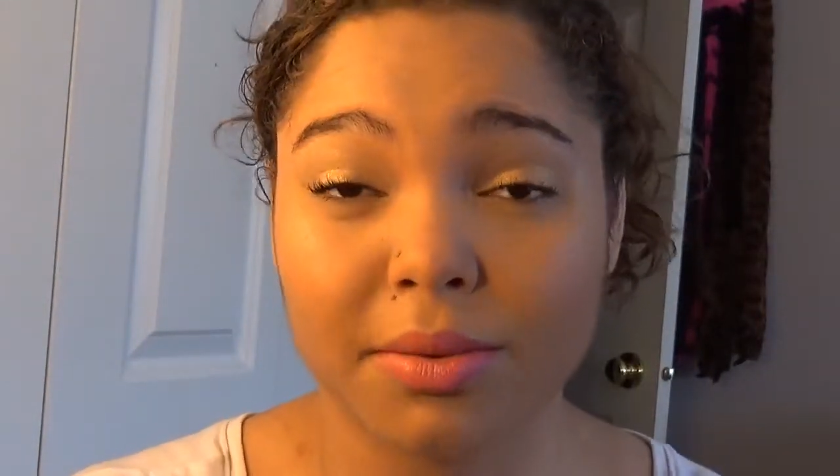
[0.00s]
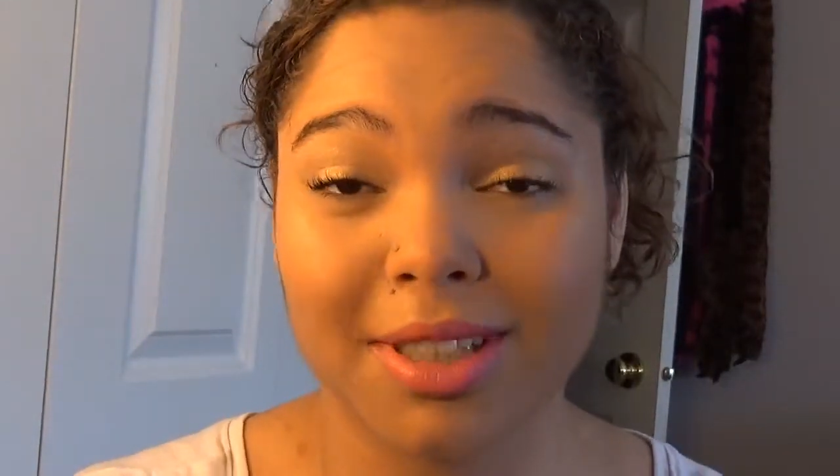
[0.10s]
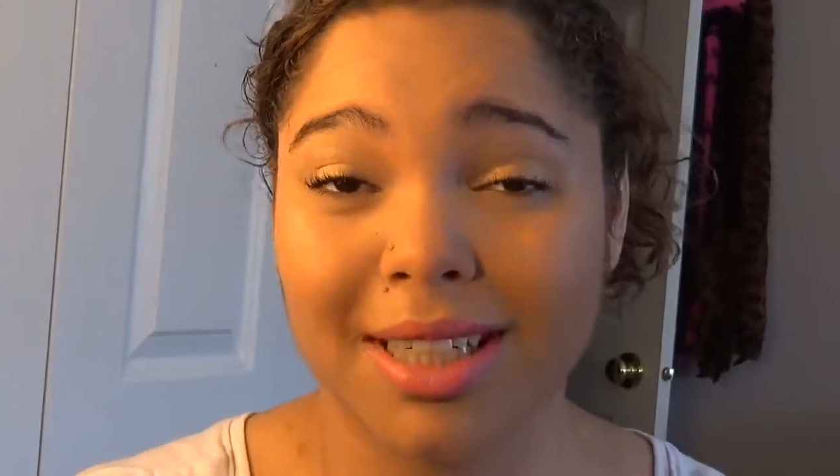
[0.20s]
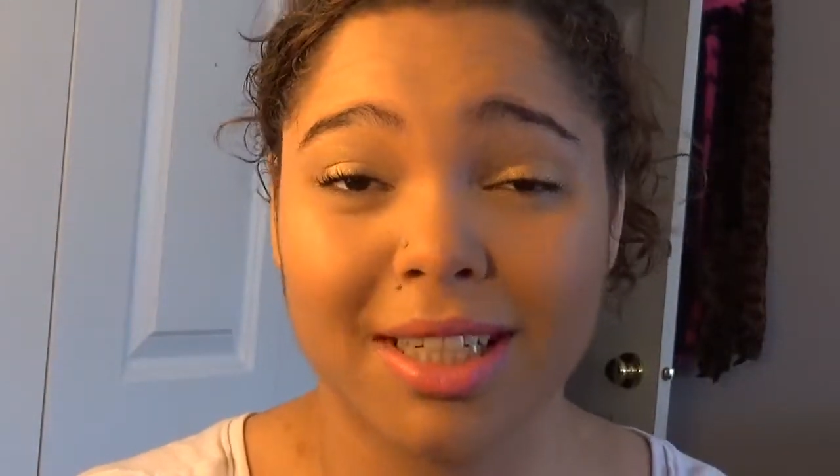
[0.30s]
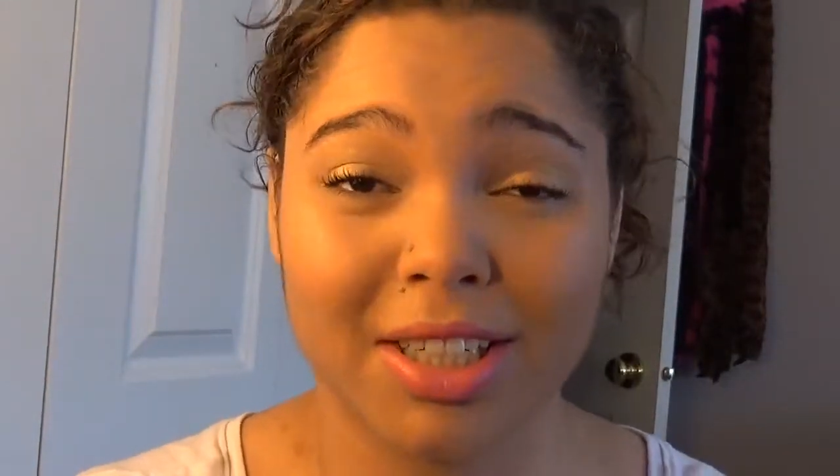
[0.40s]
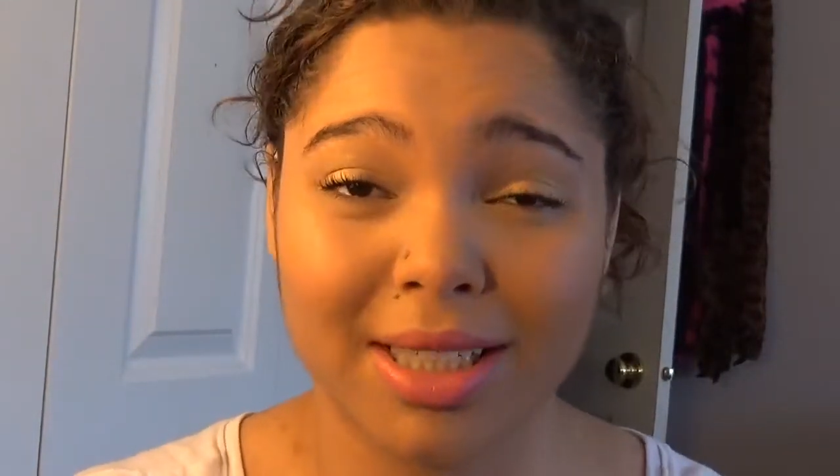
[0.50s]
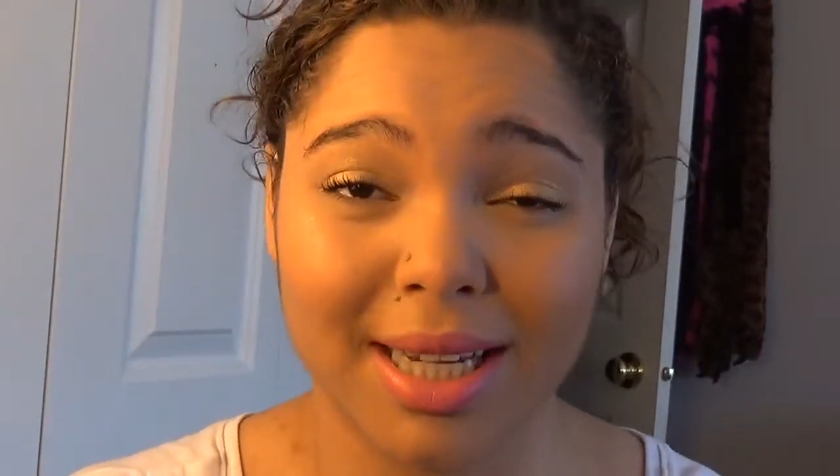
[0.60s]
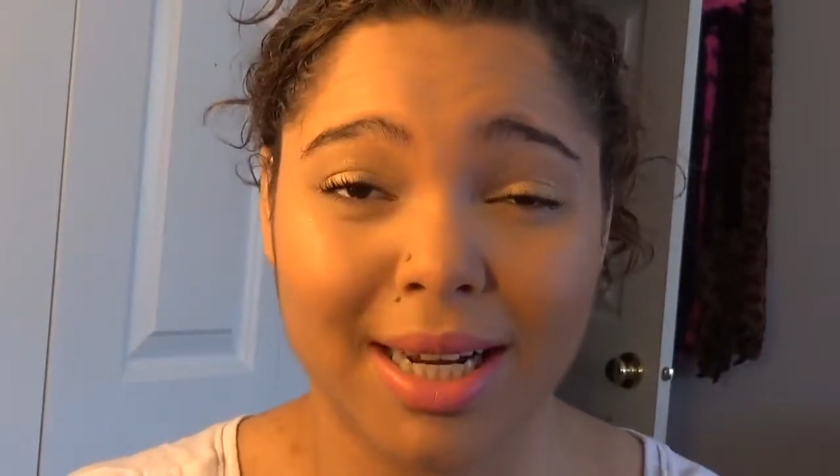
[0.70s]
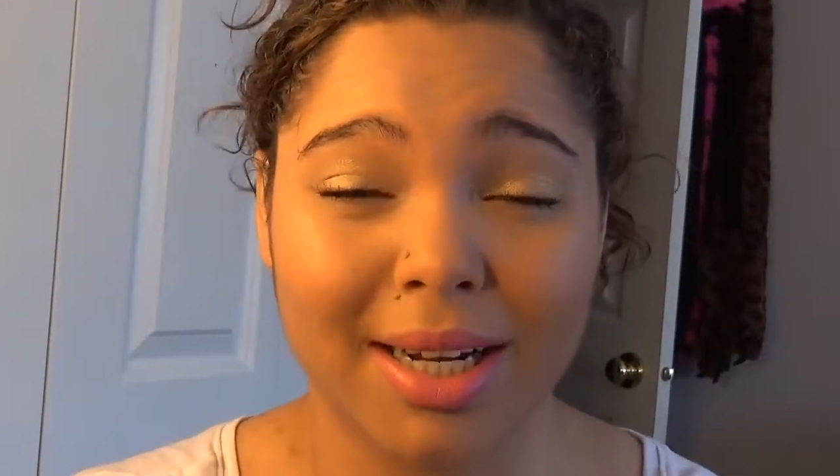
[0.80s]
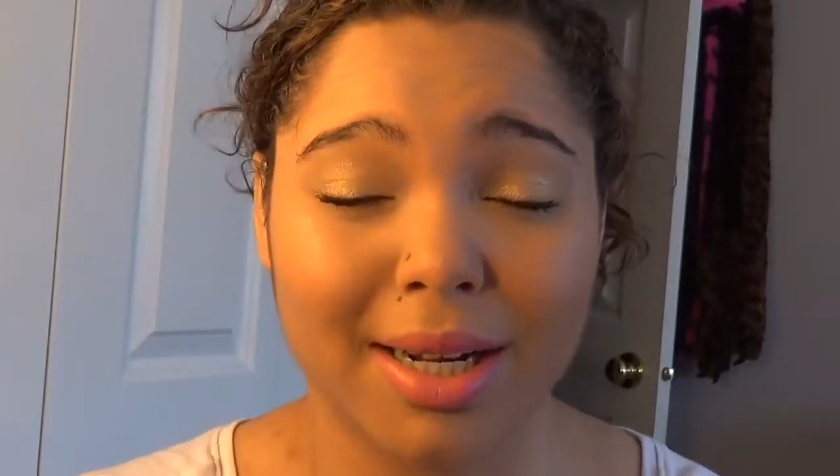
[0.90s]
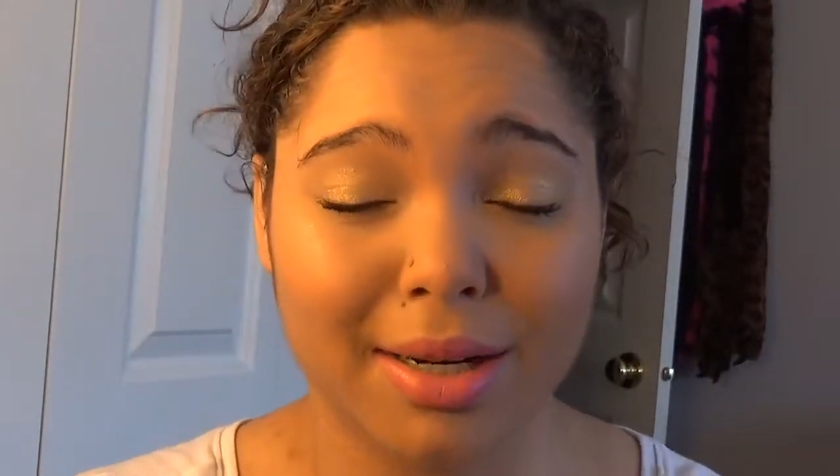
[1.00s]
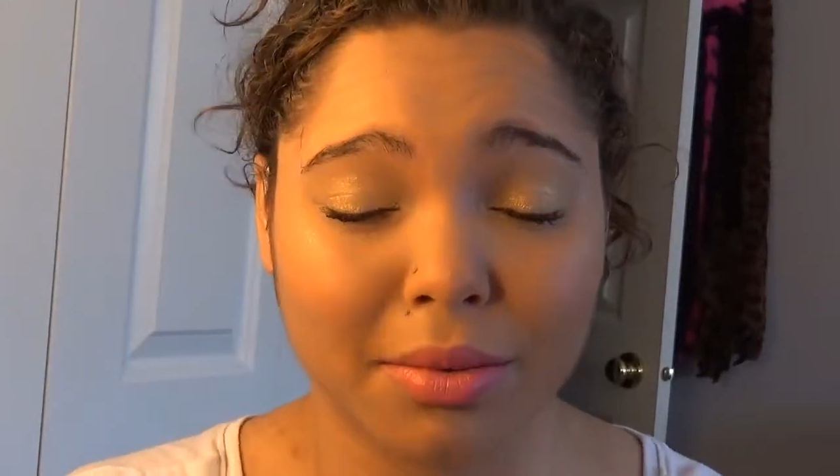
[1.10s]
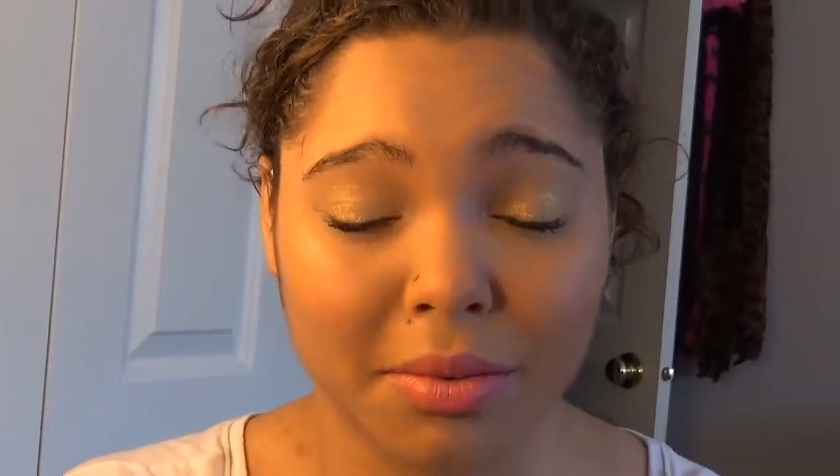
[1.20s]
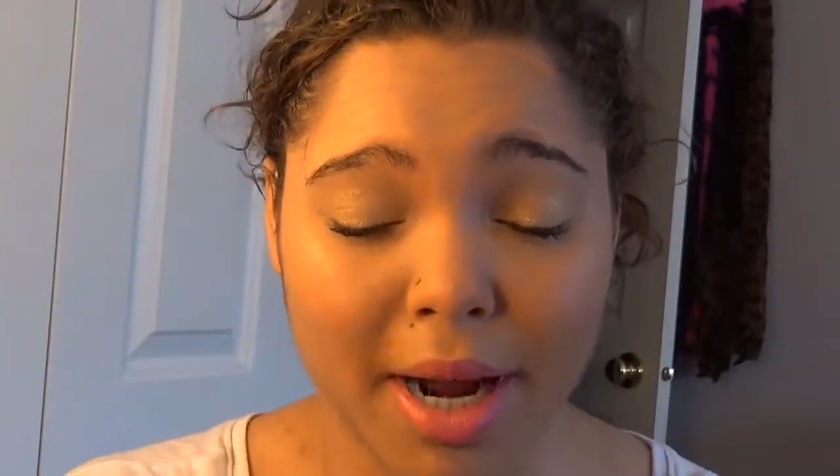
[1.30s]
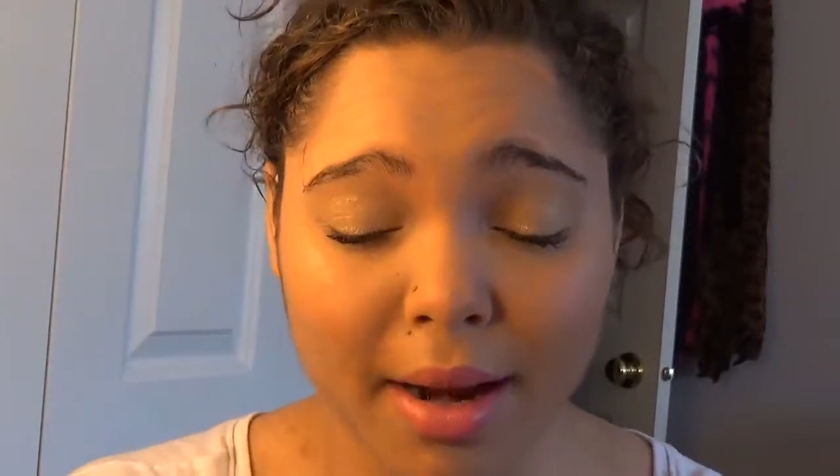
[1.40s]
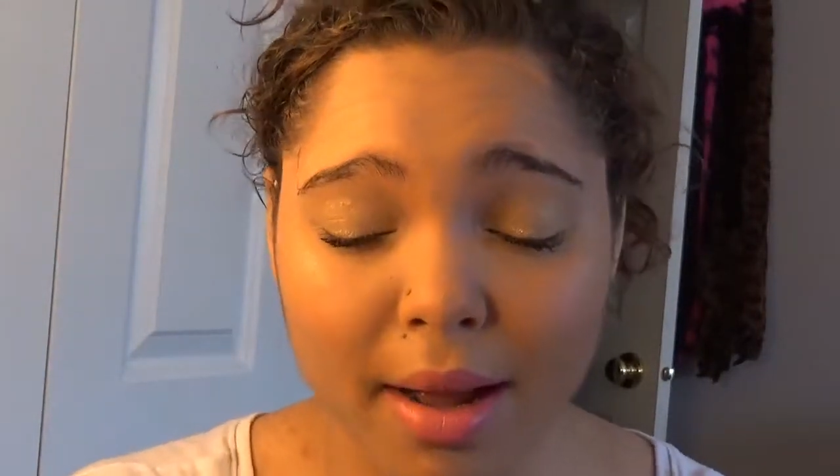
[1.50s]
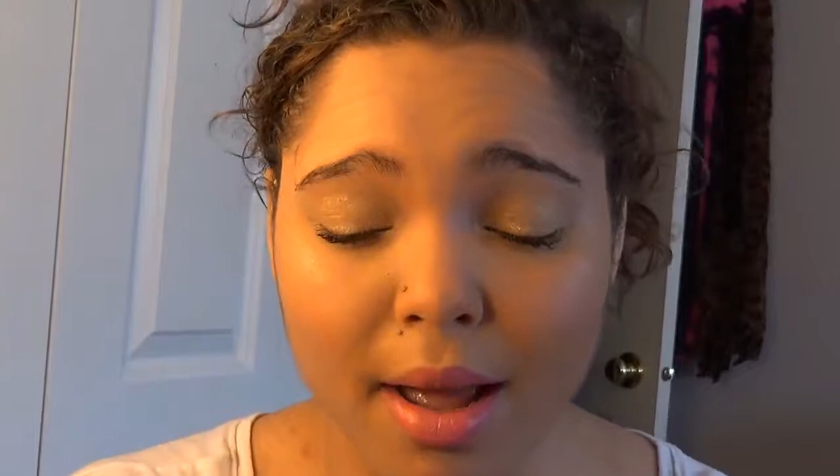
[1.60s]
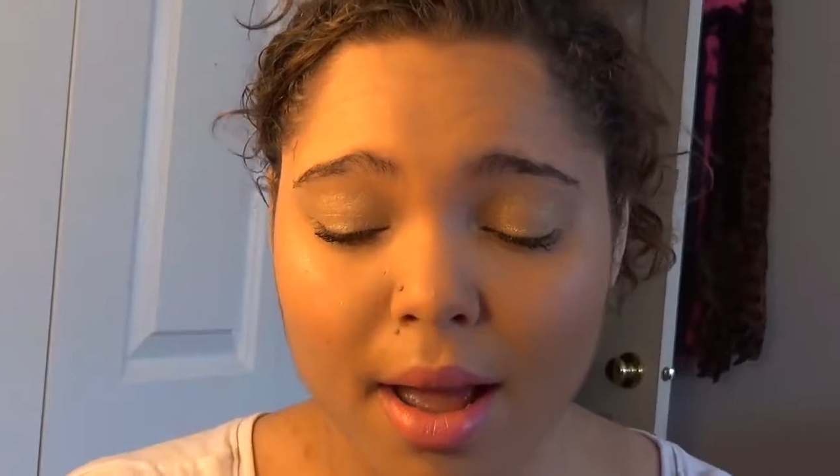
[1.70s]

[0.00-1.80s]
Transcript: really irritated and red.